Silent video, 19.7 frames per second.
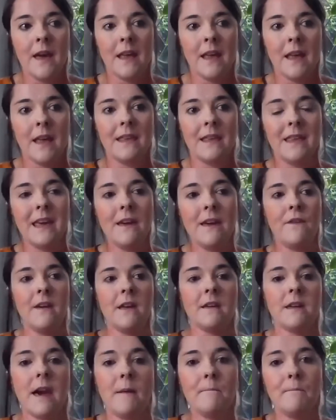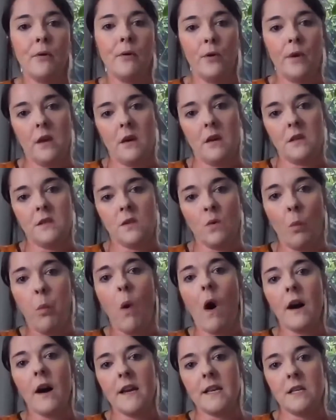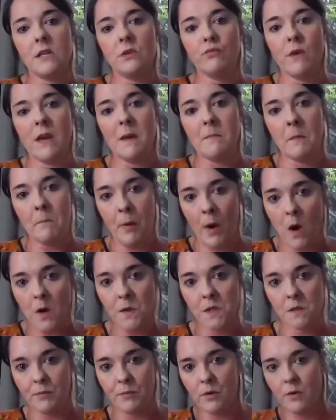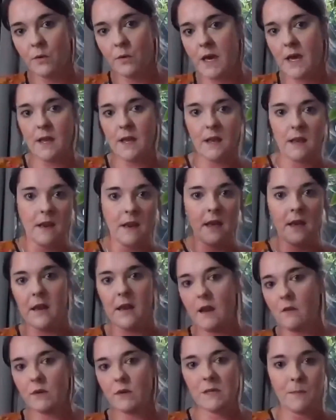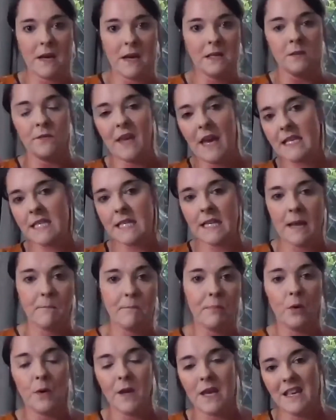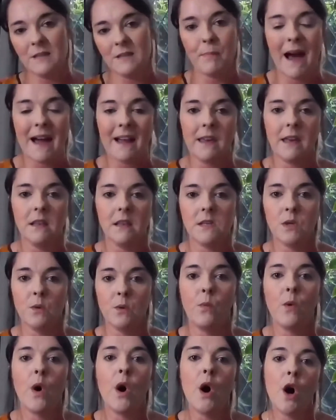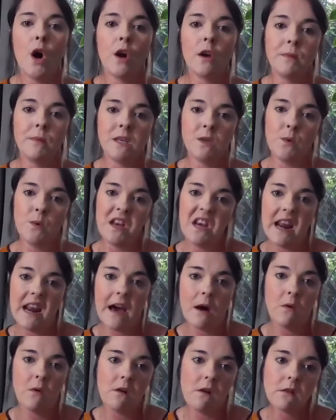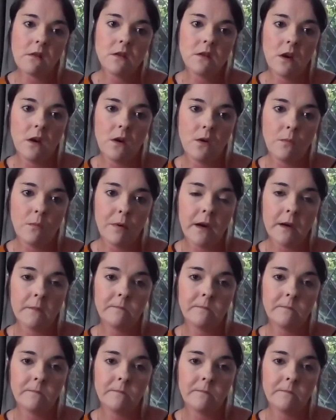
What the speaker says: giving employers the widest remit possible in respect of getting employees back into work between now and October.